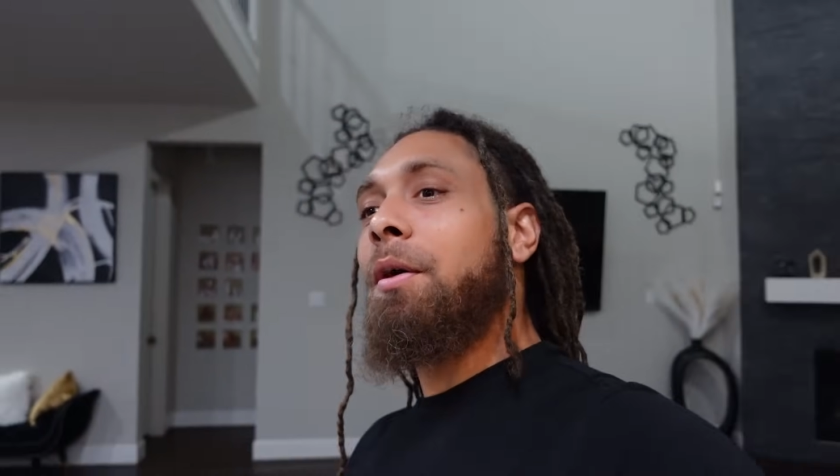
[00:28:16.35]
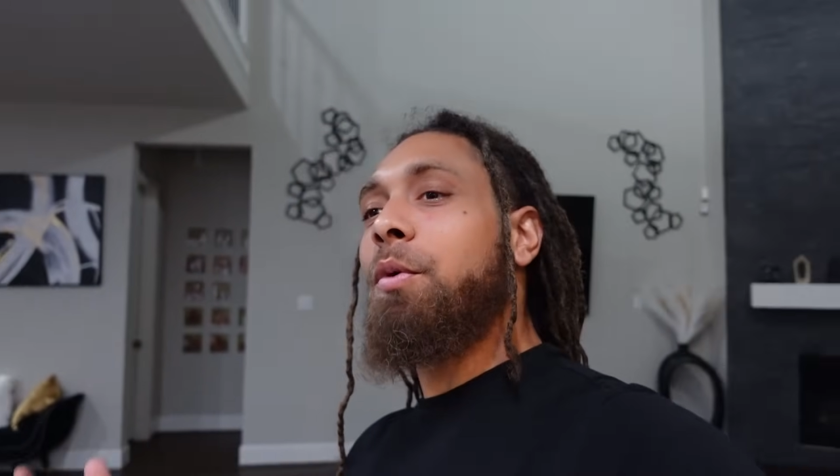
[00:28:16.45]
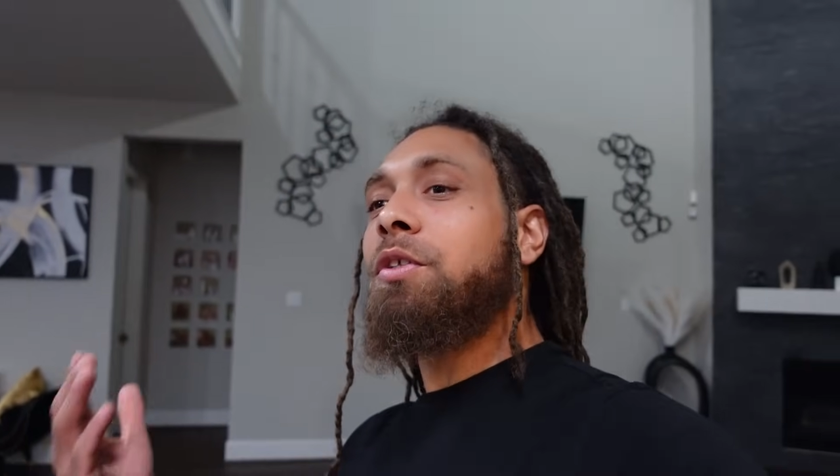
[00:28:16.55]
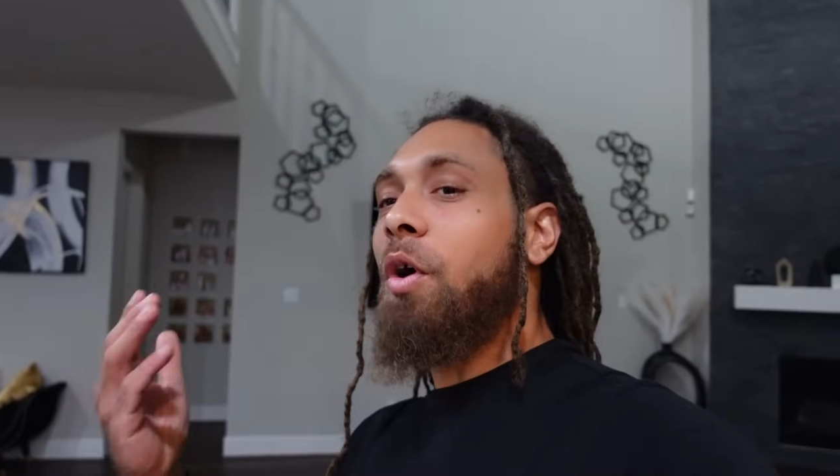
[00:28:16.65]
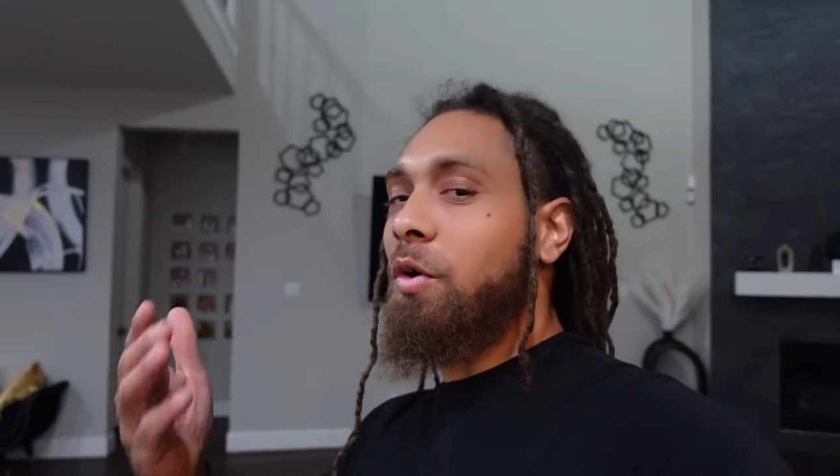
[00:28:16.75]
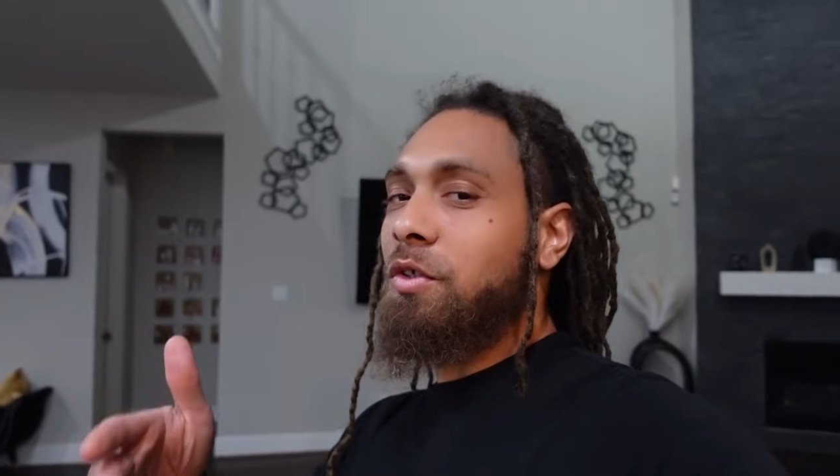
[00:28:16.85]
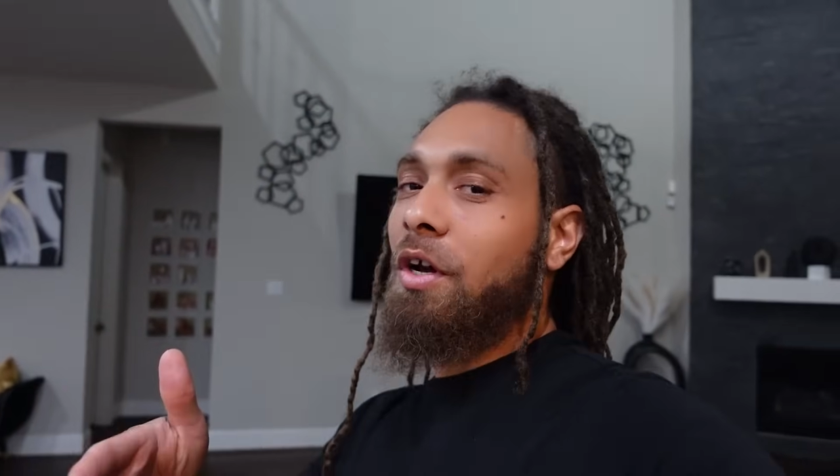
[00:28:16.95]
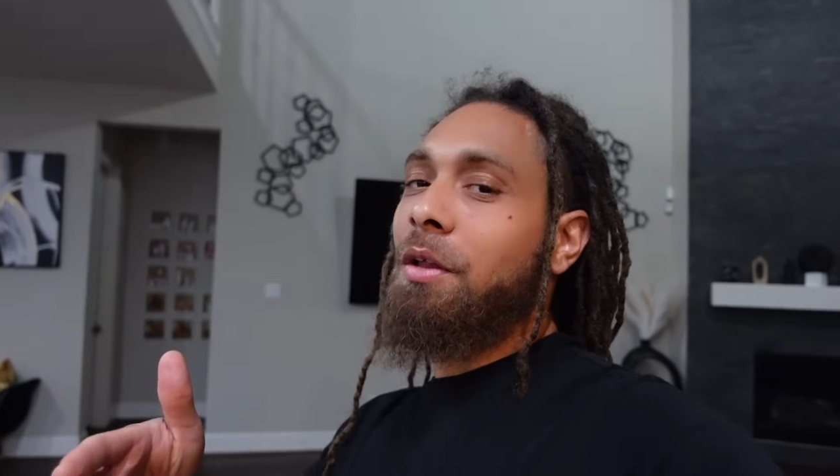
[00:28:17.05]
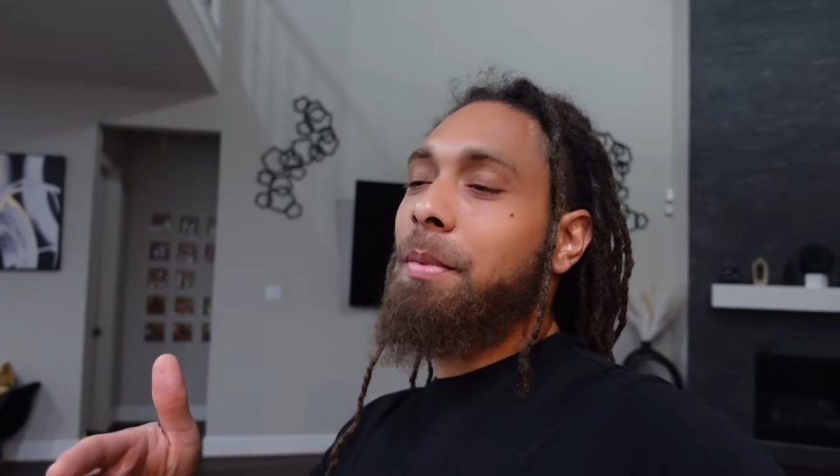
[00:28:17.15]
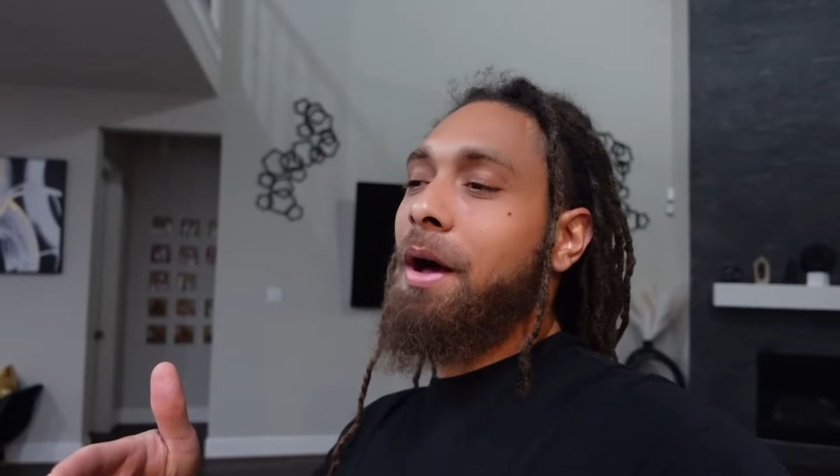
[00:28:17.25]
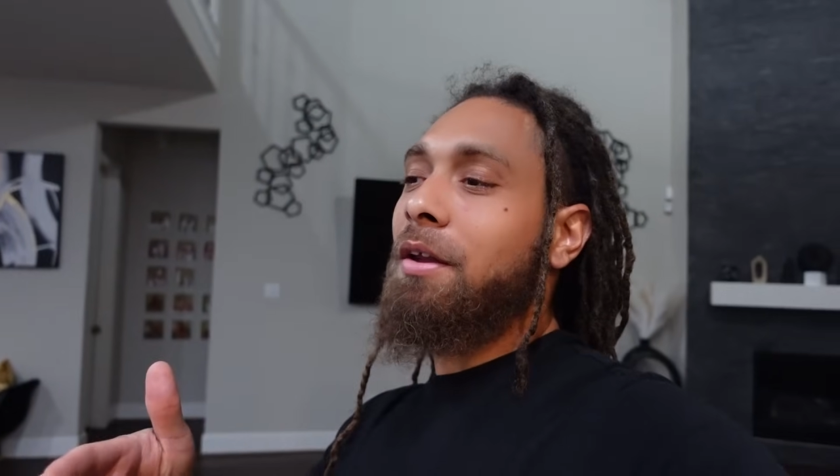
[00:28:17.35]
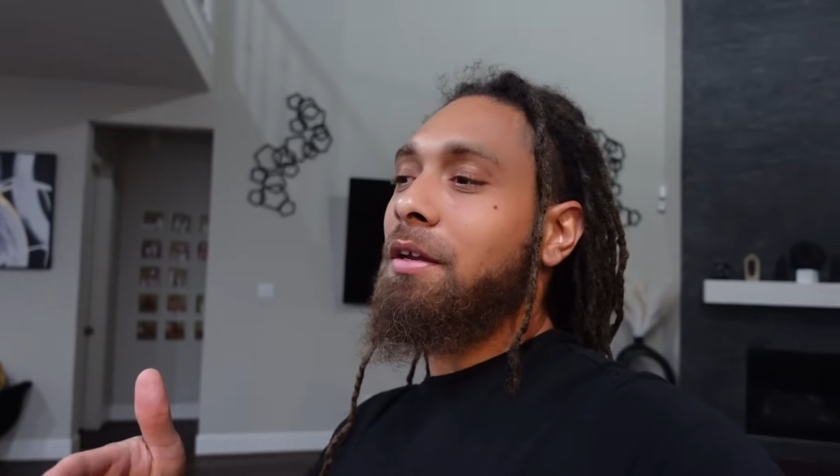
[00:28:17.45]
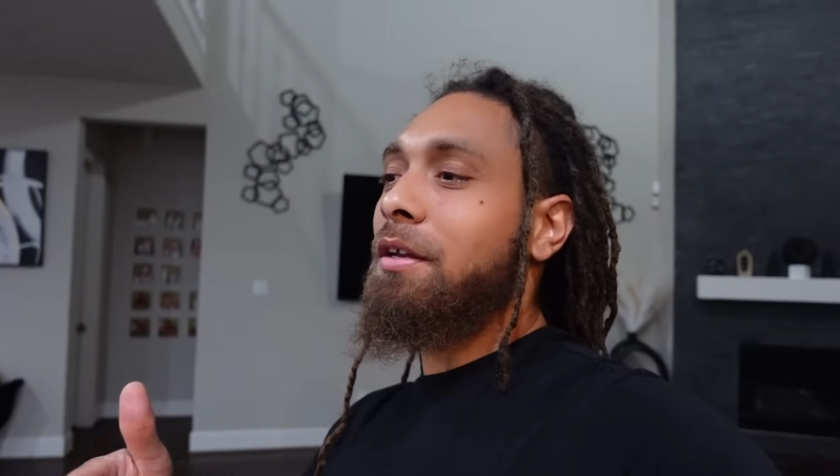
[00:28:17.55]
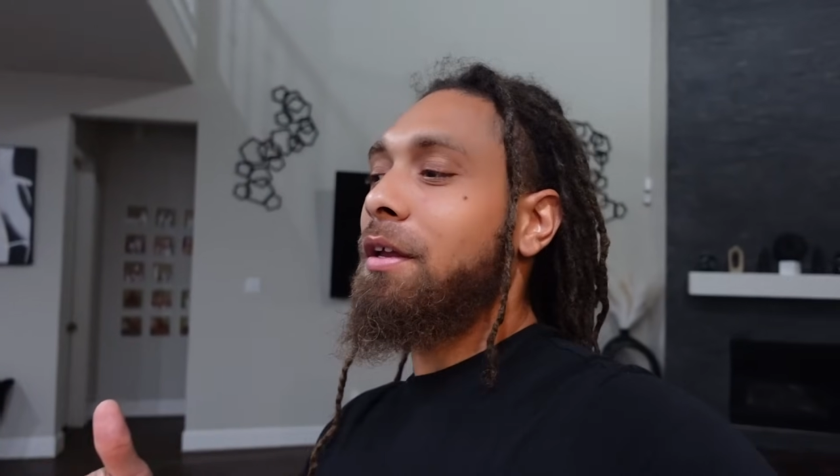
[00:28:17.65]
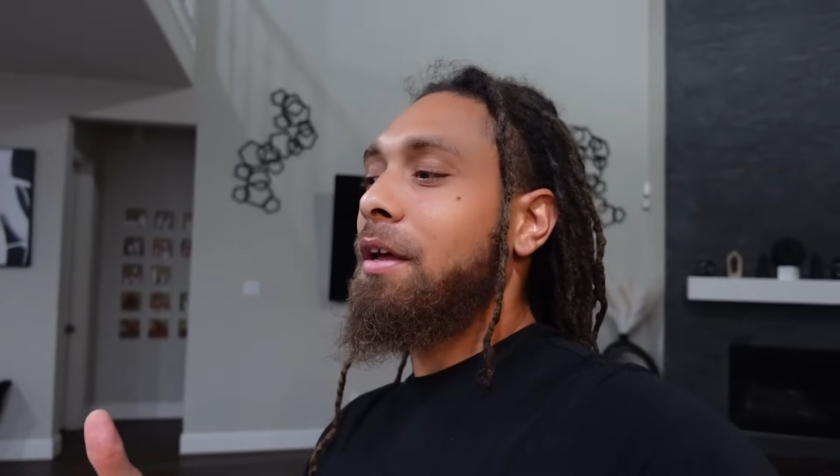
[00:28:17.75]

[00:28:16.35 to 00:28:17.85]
and we told y'all about it.